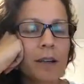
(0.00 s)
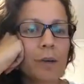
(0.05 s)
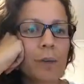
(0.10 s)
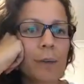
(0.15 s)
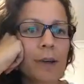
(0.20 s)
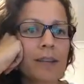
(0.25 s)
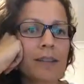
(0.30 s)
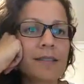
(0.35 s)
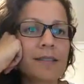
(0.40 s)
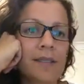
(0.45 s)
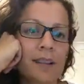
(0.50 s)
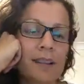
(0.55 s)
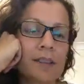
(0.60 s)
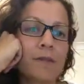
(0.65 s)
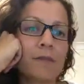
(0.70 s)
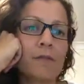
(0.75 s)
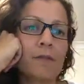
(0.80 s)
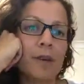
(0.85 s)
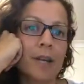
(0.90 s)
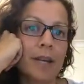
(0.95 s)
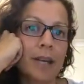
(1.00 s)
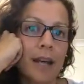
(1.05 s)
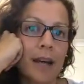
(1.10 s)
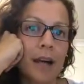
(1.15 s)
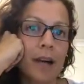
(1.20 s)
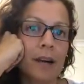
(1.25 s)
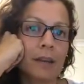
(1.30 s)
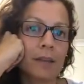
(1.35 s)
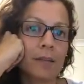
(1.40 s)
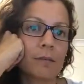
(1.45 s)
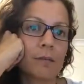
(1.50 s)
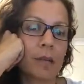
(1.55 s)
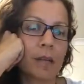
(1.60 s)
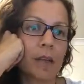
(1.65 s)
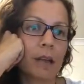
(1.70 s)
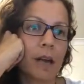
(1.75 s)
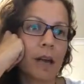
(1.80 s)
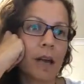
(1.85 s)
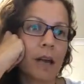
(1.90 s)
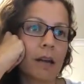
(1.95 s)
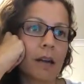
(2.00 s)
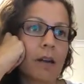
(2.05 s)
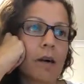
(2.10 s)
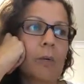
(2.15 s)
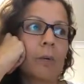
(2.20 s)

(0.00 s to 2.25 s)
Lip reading: we can start to freak out and be like,